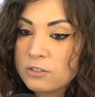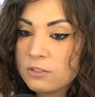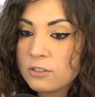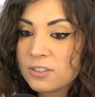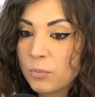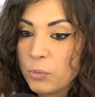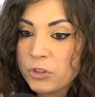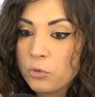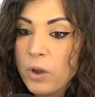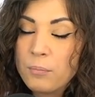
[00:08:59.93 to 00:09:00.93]
This is someone
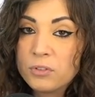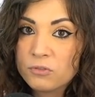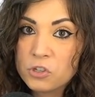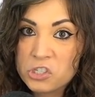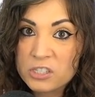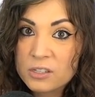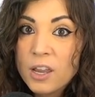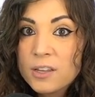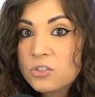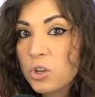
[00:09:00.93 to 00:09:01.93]
with a weapon versus
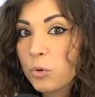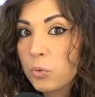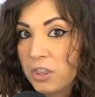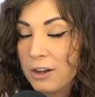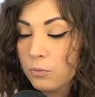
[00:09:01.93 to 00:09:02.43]
someone without